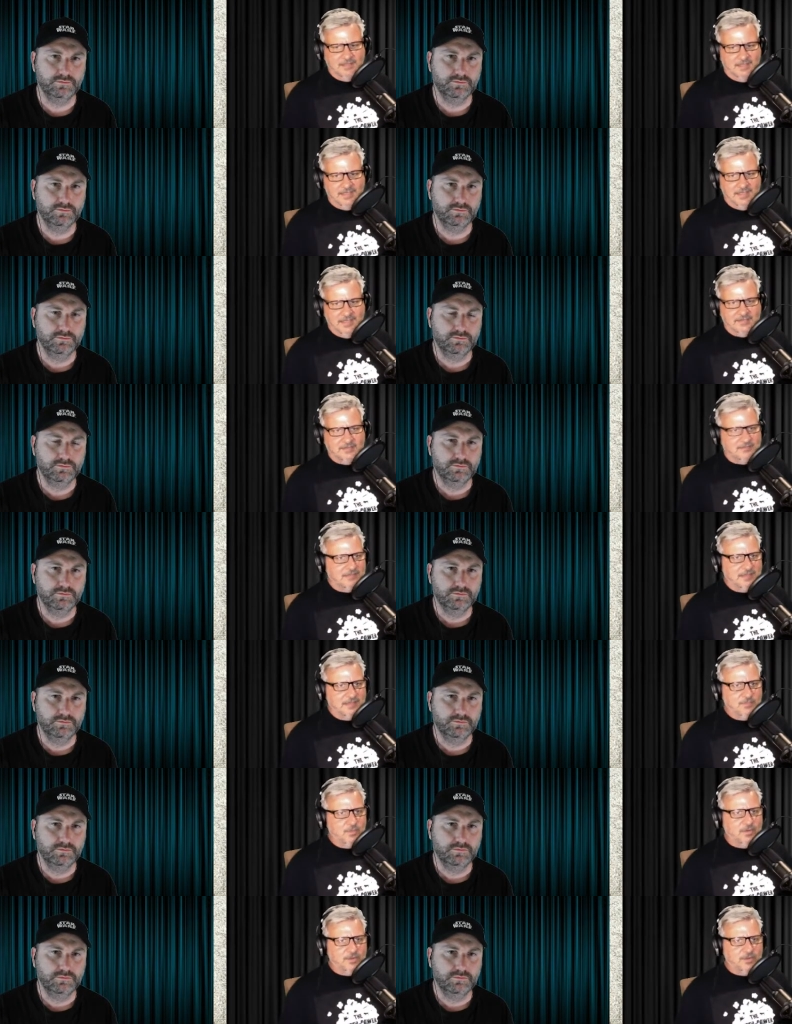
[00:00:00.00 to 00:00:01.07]
Speaker 1: It's
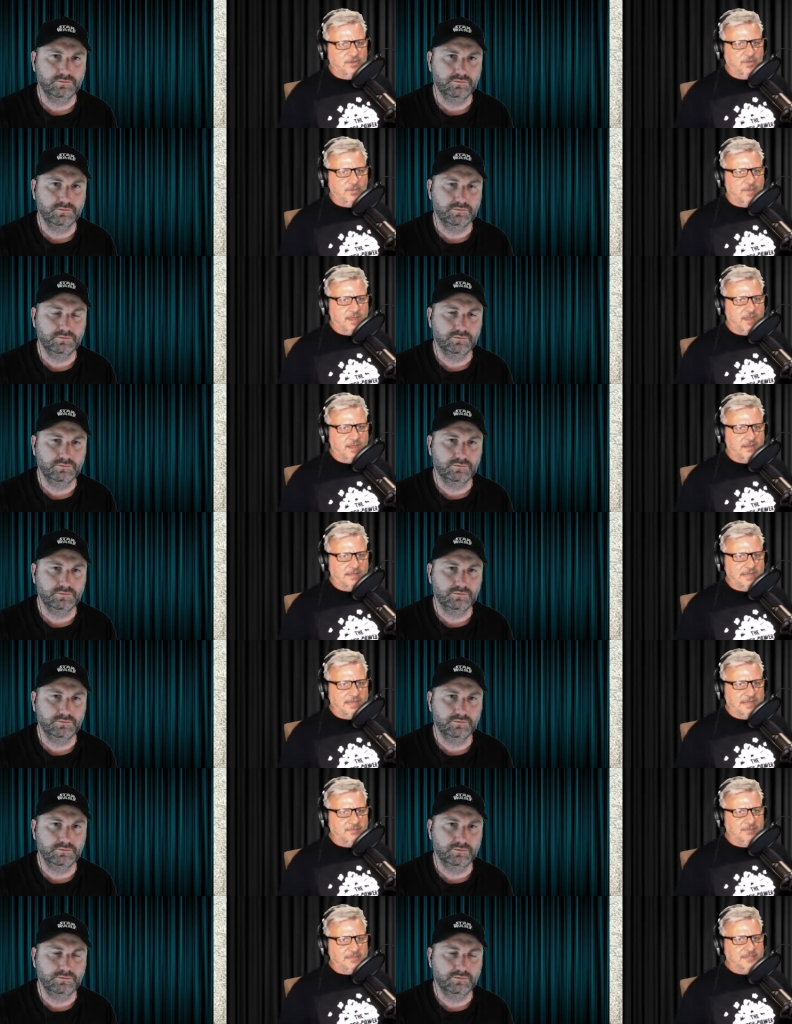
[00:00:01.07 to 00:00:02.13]
him wandering around
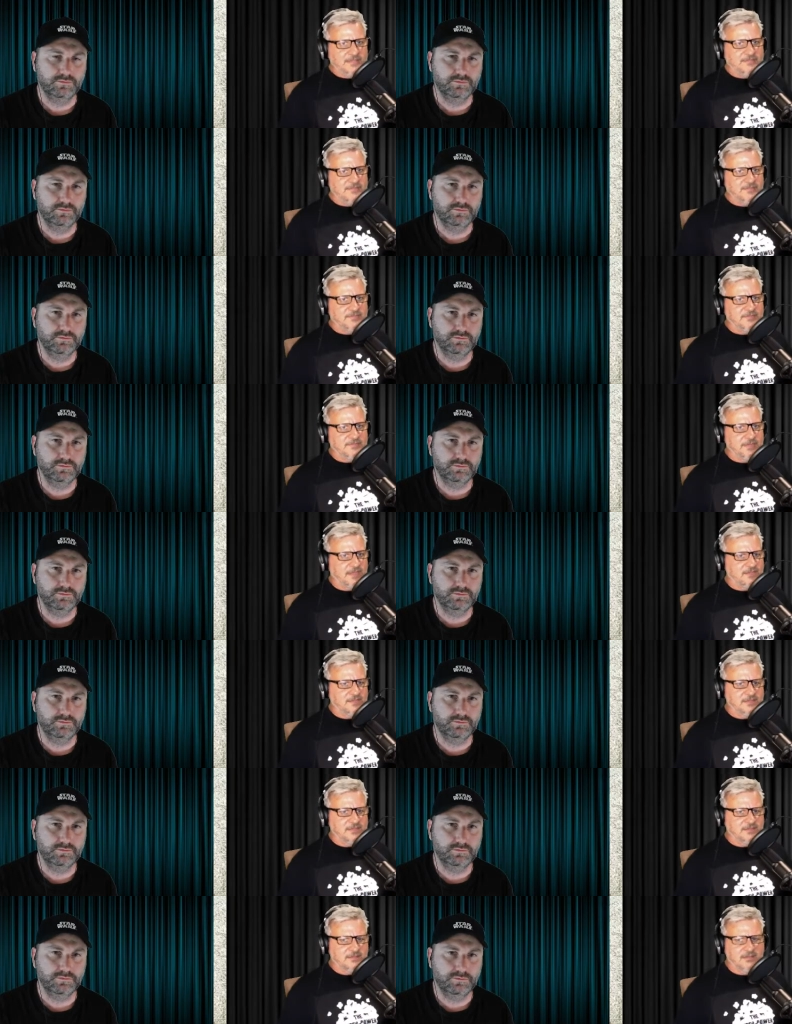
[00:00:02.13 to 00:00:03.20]
getting bits of
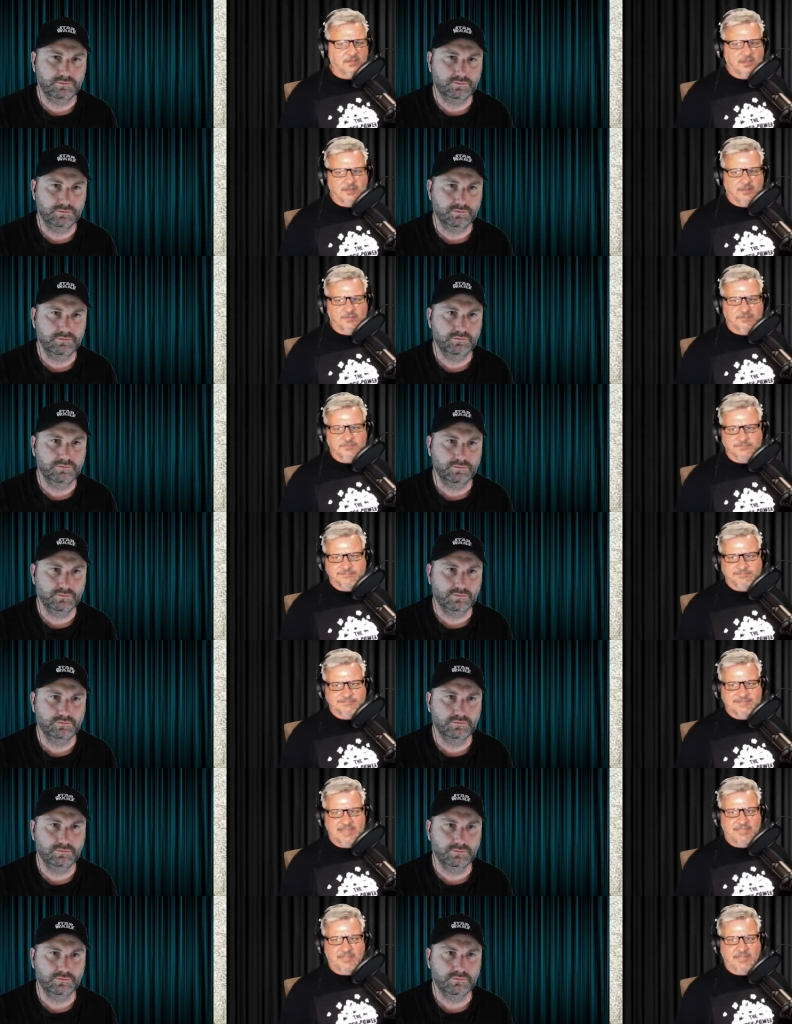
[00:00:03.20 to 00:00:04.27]
information. It's kind of
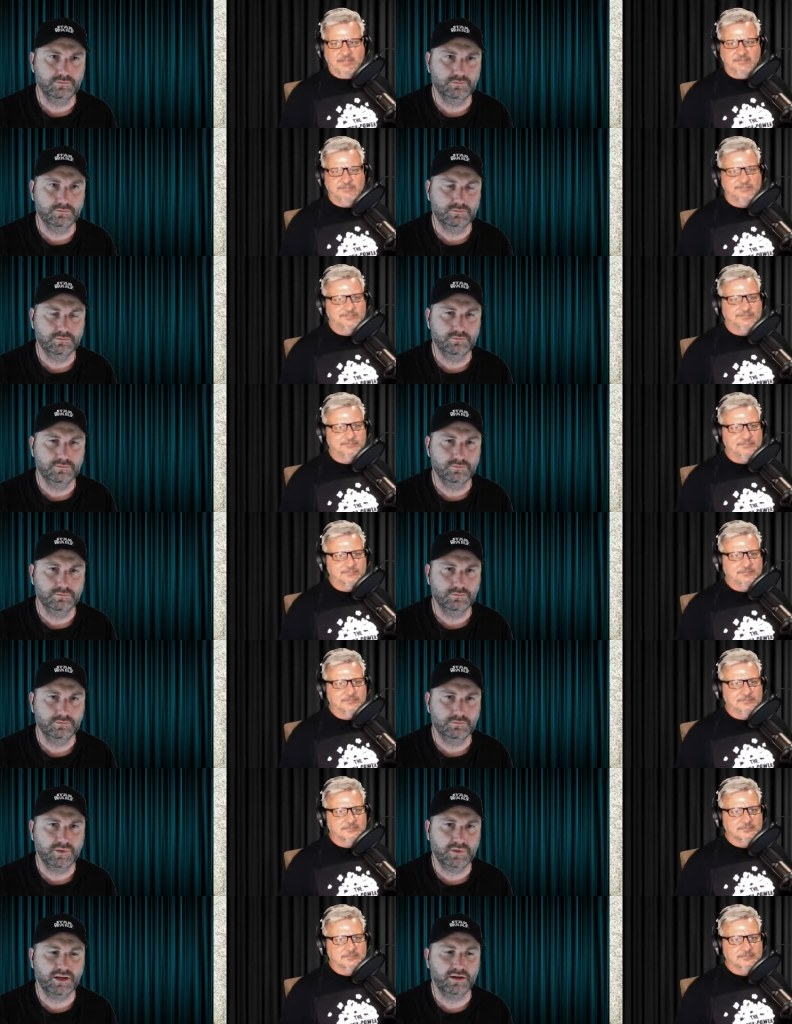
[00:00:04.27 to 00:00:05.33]
nothing.
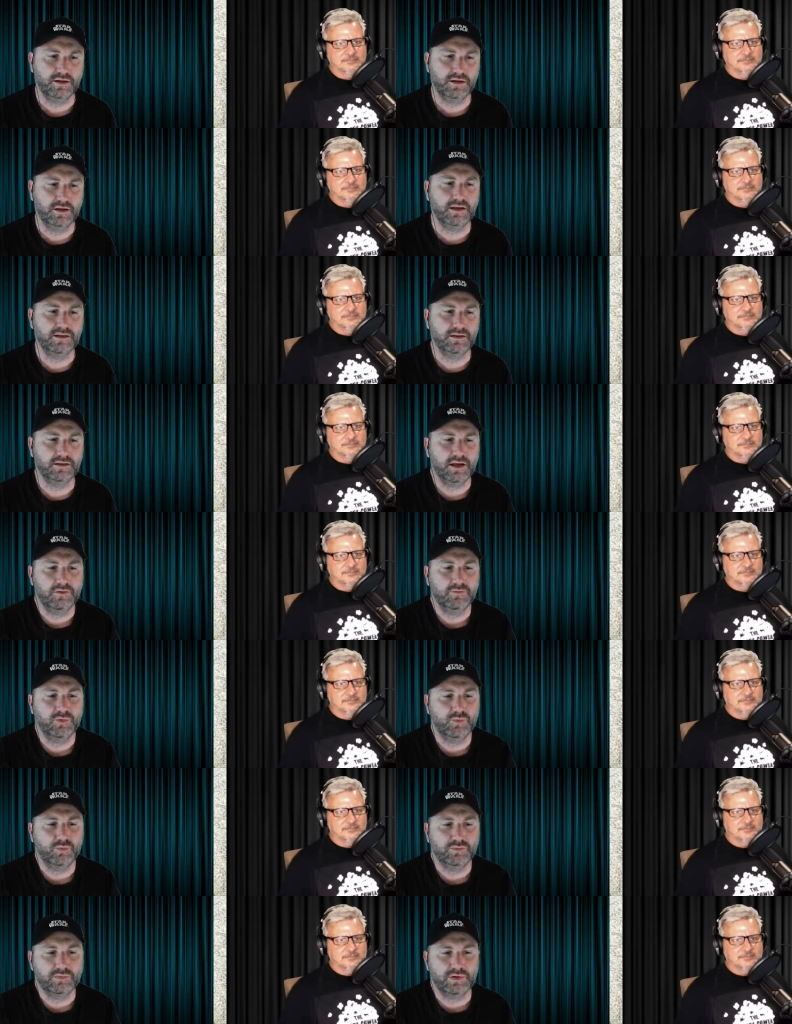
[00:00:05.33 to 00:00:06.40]
Speaker 2: Yeah, and
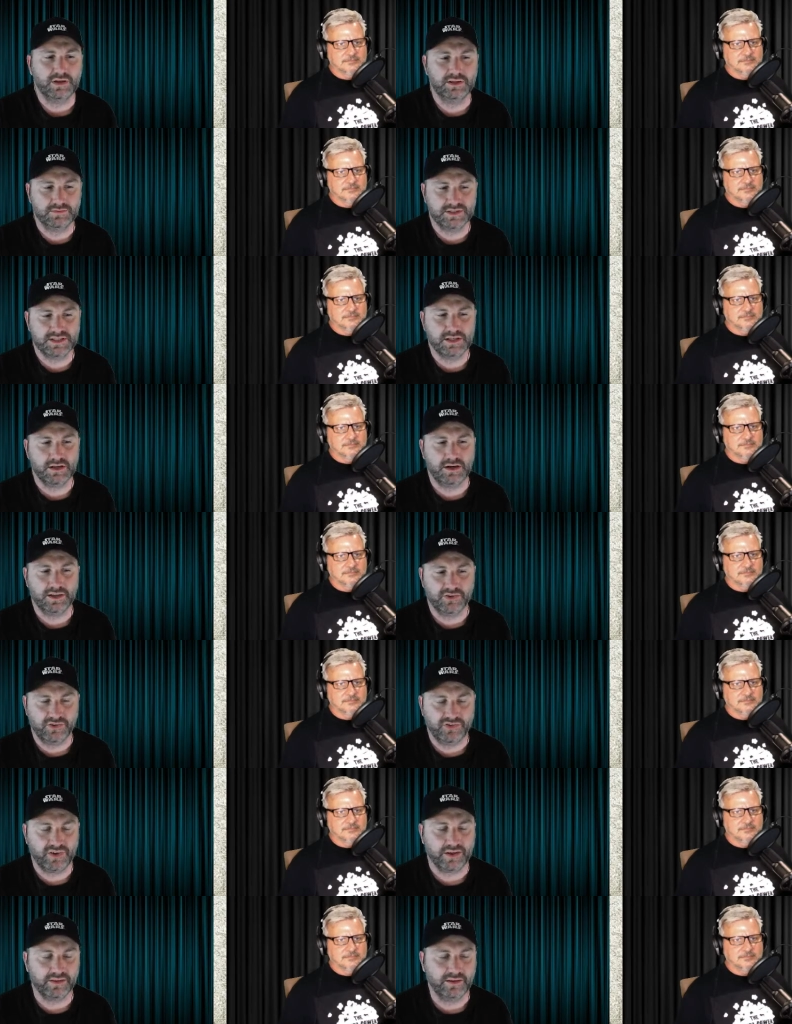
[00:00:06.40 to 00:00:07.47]
and it was like you
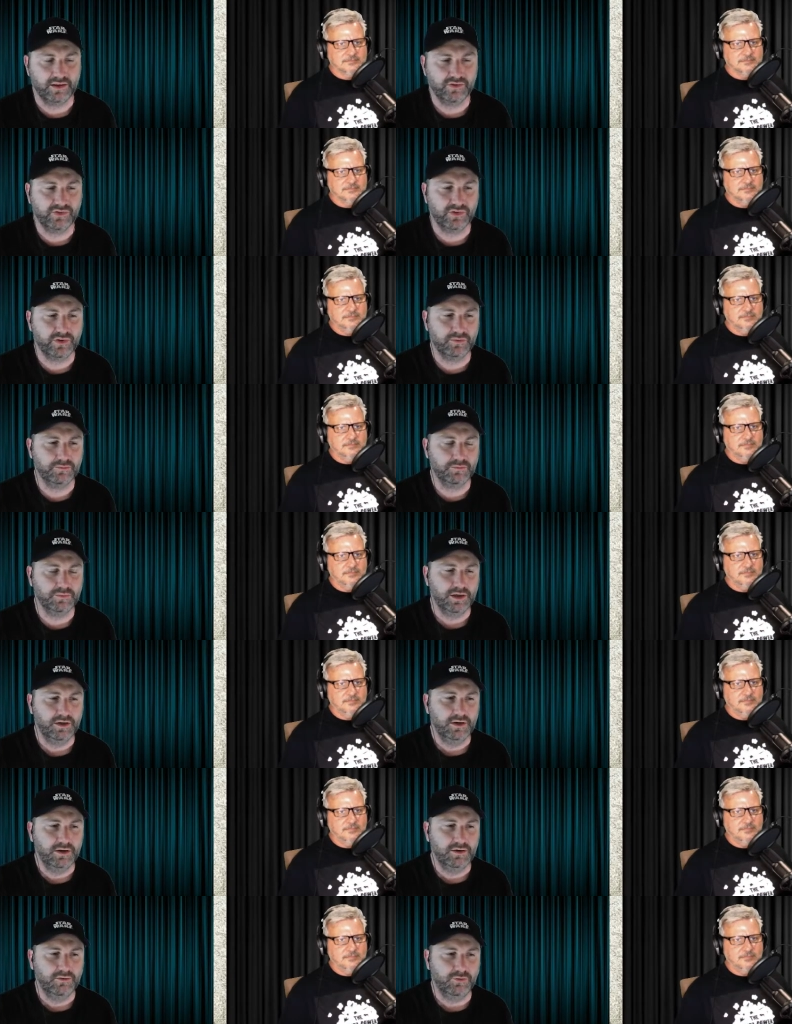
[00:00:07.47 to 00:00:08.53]
said. There's a um,
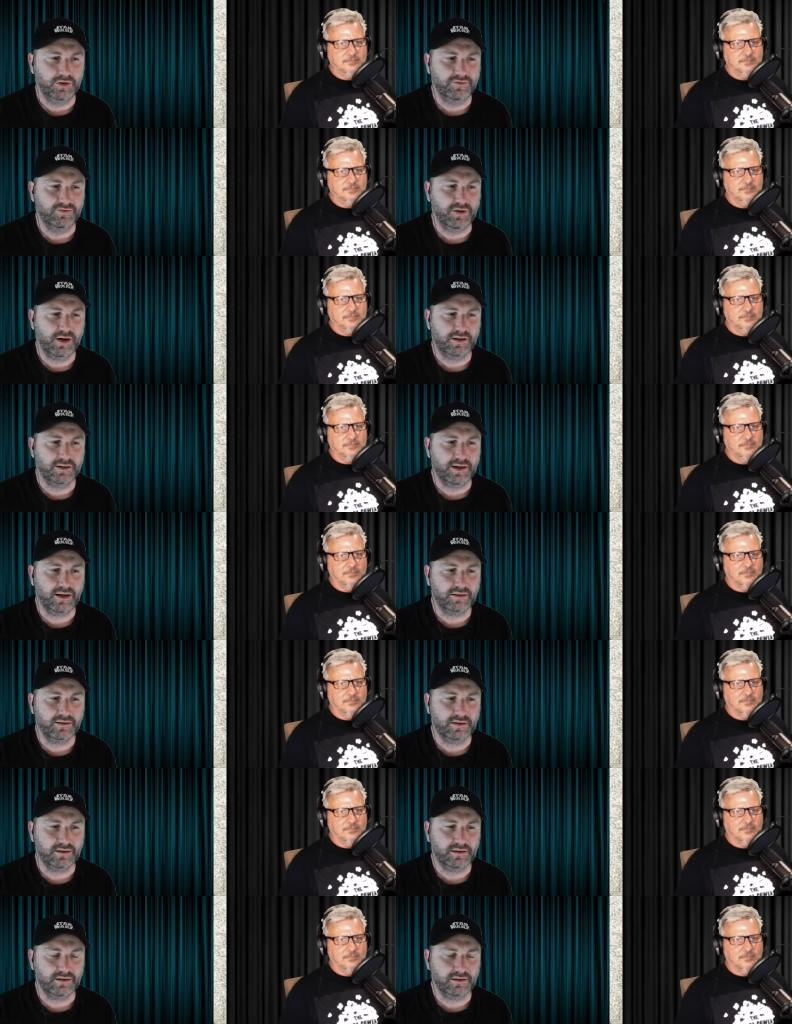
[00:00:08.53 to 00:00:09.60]
we find out
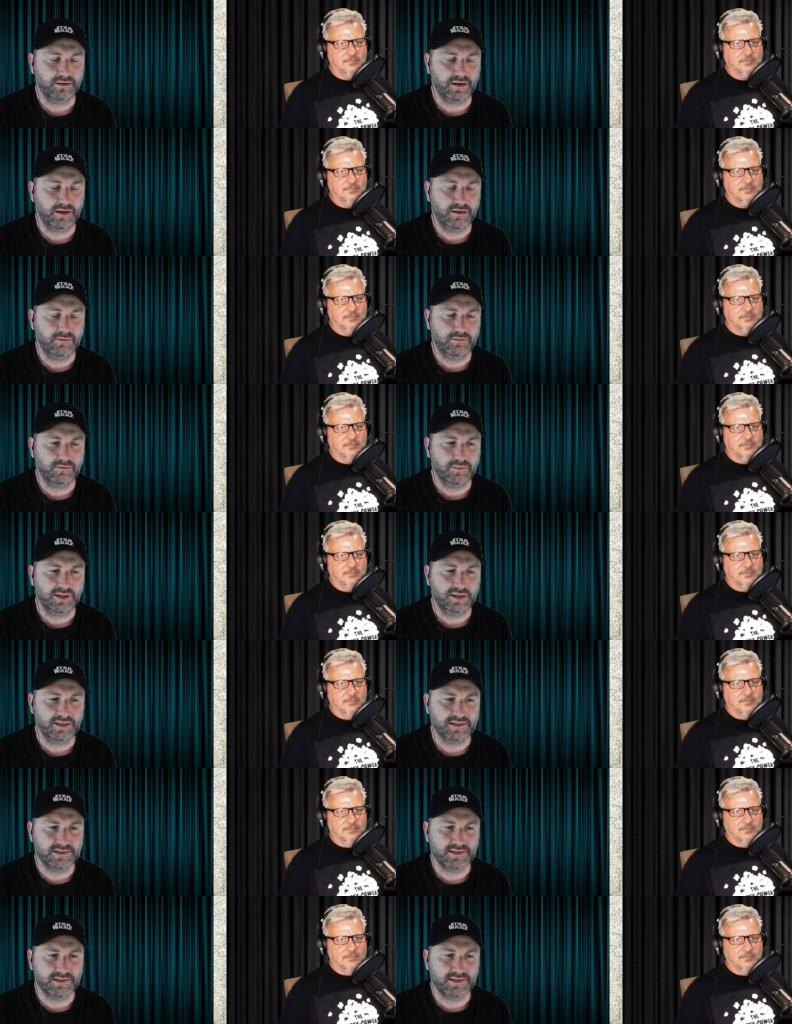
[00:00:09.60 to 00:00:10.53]
that um, his